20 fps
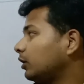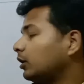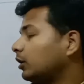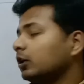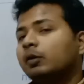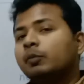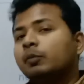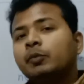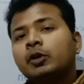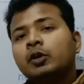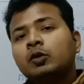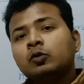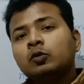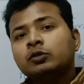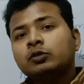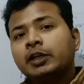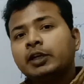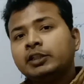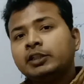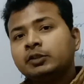a
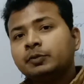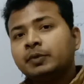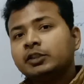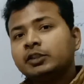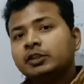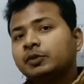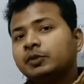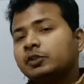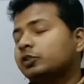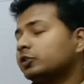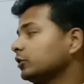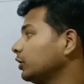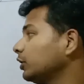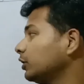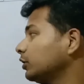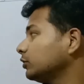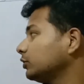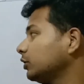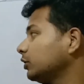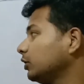number whose decimal
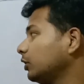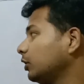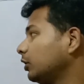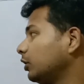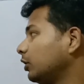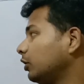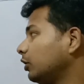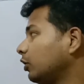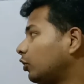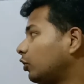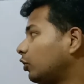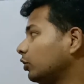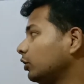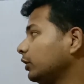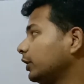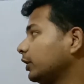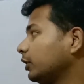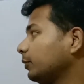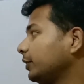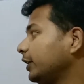expansion is
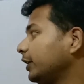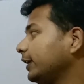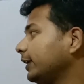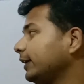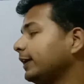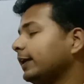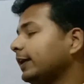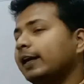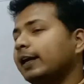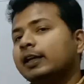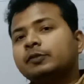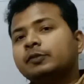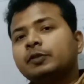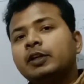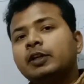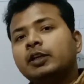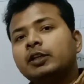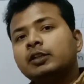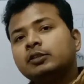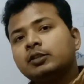
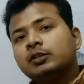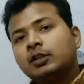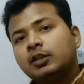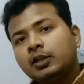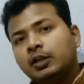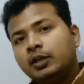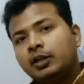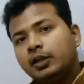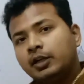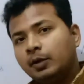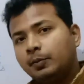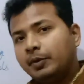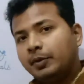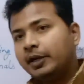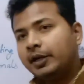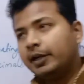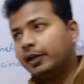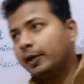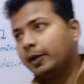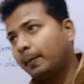non-terminating as well as
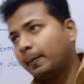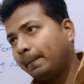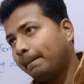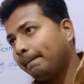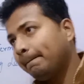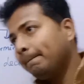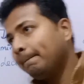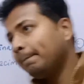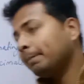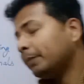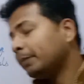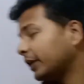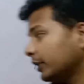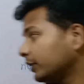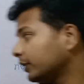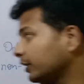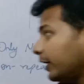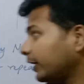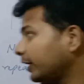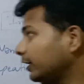repeating.
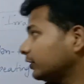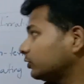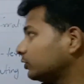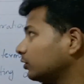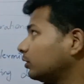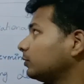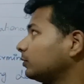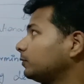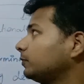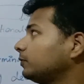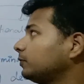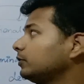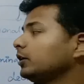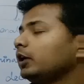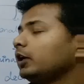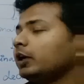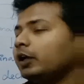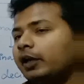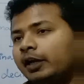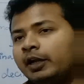But in the case
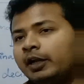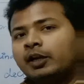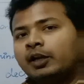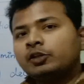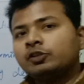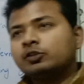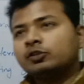of